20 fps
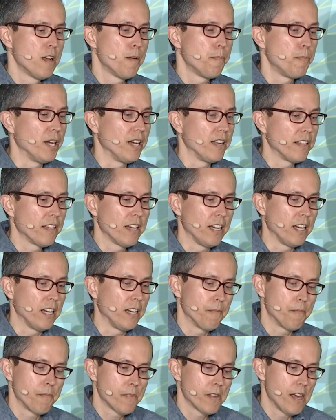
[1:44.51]
But
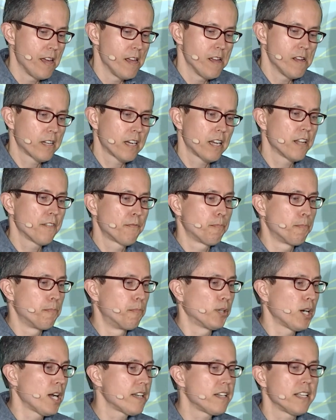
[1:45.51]
kind of
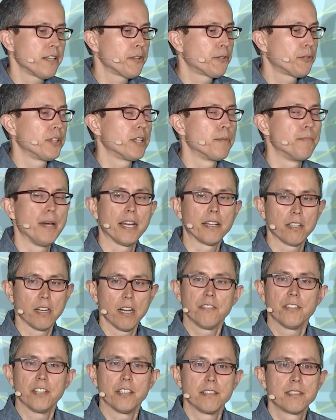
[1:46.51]
broadening through the back
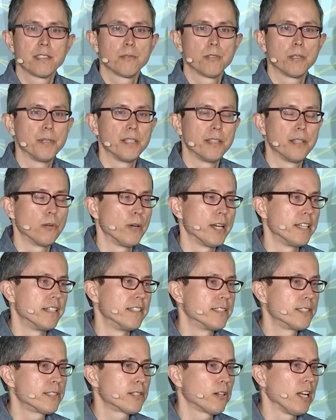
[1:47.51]
office would be the way to
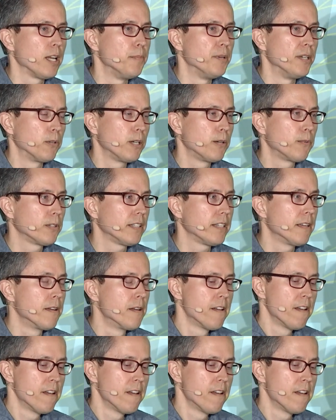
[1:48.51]
describe it. We really